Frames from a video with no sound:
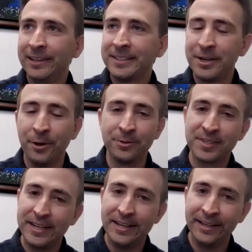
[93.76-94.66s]
like to go
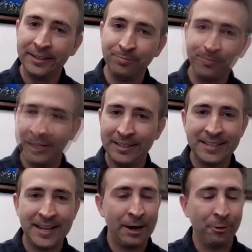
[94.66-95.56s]
skiing. I like
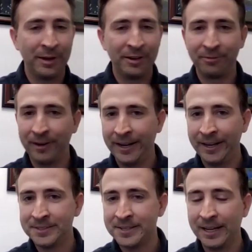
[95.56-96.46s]
to hang out with my friends.